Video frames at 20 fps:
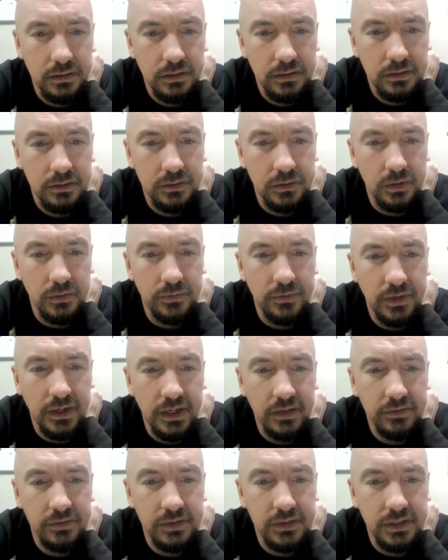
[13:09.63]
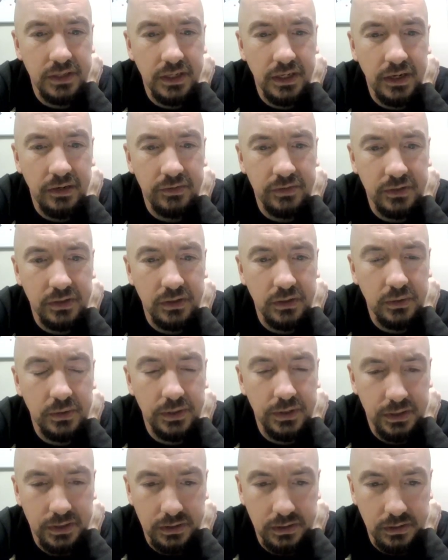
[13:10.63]
so the 5s have to go
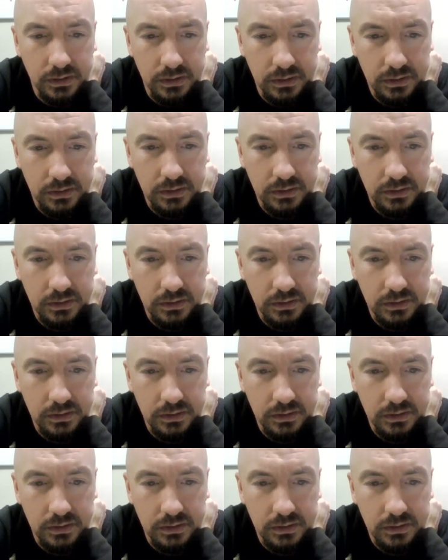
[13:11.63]
here.